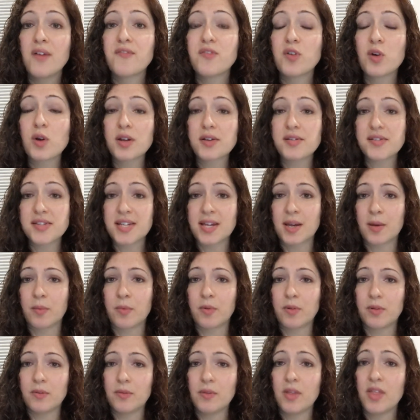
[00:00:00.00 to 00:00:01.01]
For
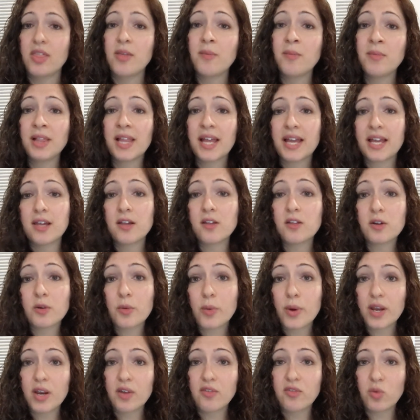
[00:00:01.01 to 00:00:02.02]
example, the
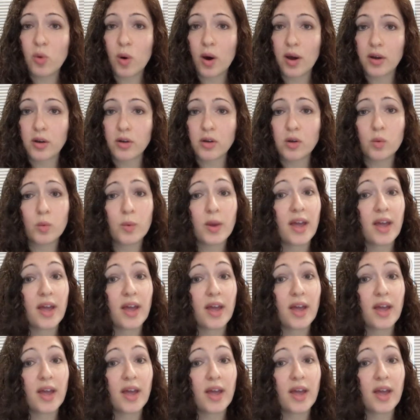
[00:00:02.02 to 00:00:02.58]
molecular weight of water,